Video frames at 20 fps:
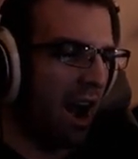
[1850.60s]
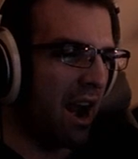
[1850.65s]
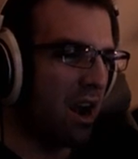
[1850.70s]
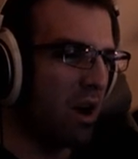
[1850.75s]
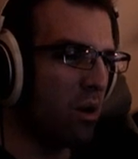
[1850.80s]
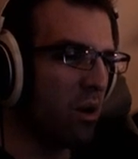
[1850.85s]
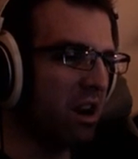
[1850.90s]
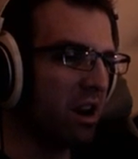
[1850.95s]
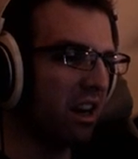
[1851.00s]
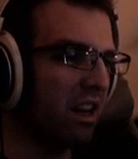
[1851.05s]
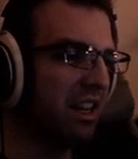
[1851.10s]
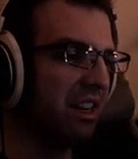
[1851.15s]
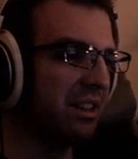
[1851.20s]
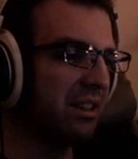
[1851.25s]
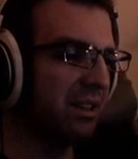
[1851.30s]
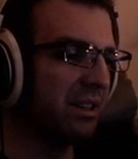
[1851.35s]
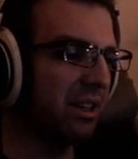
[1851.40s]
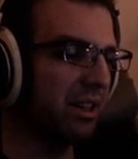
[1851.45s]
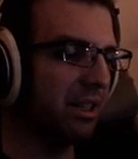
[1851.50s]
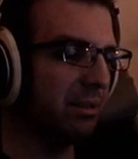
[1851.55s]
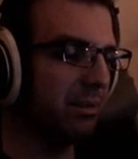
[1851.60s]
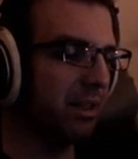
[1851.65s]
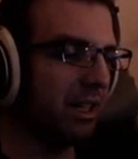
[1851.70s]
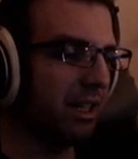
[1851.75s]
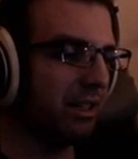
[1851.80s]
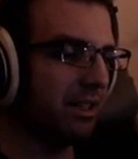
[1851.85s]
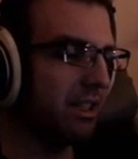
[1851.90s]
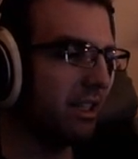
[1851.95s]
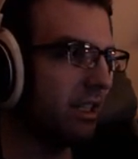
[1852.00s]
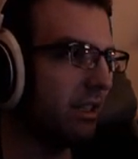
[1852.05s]
You wouldn't need to worry
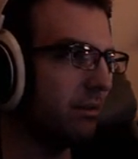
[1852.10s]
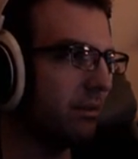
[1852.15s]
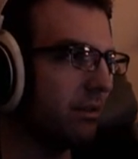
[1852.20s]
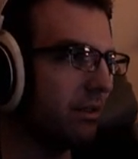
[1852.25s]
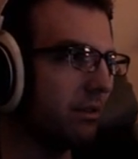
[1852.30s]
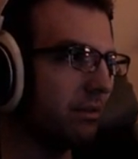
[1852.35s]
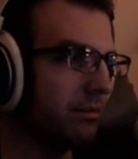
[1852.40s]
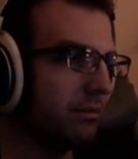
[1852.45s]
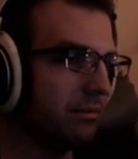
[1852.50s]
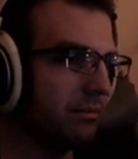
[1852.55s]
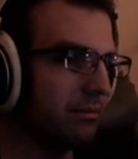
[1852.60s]
about that, but...